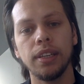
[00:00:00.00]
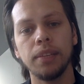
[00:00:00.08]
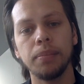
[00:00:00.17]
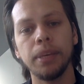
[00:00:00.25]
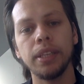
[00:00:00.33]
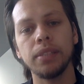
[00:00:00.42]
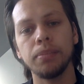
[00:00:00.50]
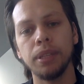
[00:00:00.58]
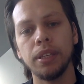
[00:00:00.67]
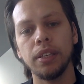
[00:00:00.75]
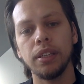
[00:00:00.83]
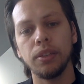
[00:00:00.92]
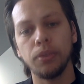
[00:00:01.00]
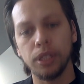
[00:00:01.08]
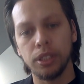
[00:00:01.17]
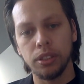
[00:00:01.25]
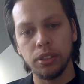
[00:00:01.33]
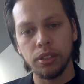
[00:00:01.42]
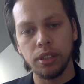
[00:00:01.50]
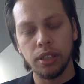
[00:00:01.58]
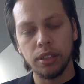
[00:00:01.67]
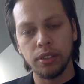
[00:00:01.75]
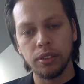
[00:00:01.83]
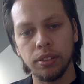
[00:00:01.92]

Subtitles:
it makes me question that